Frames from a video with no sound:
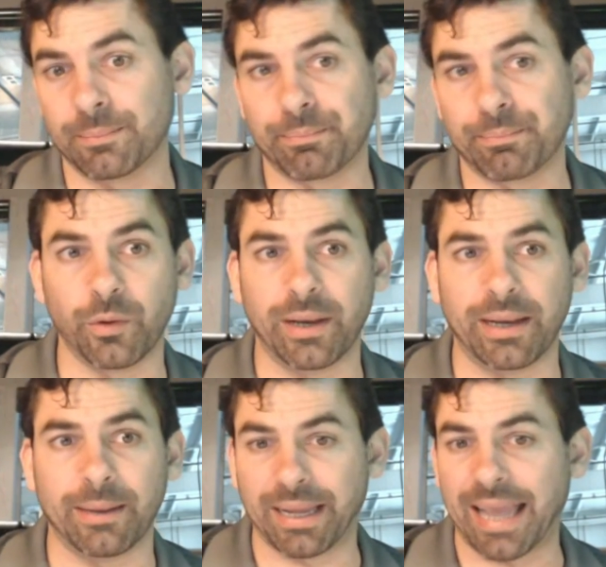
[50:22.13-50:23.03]
doing a
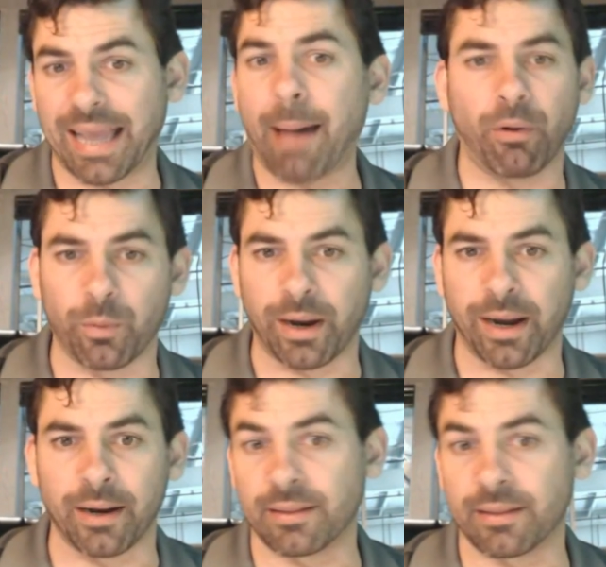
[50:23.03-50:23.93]
Big Apple
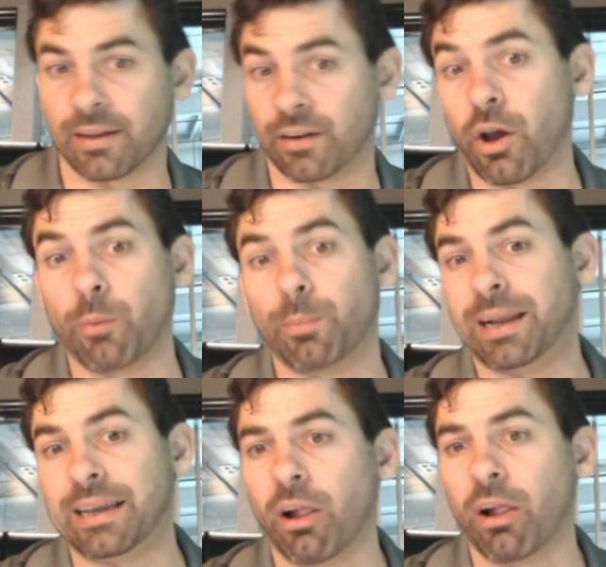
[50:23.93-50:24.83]
where there's nobody
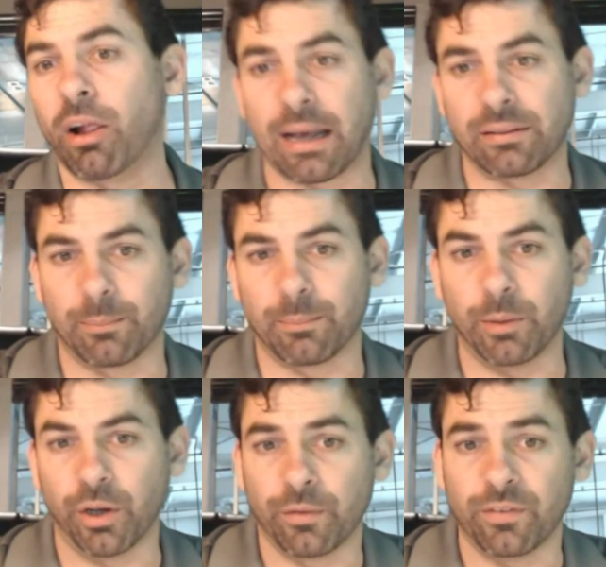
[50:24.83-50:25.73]
calling out the
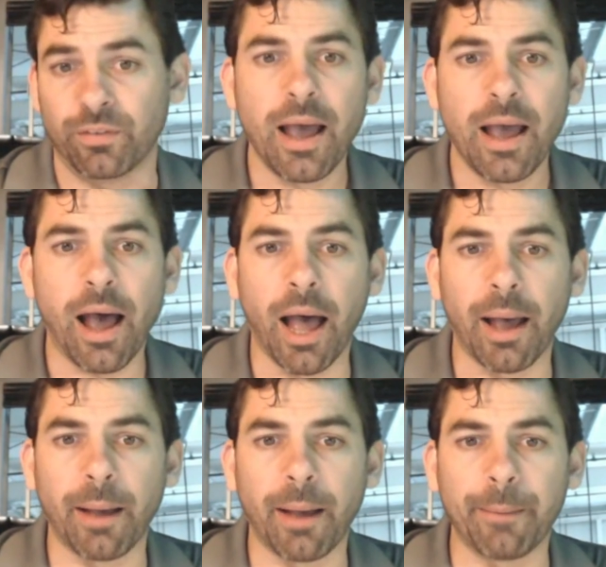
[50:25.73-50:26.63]
moves. I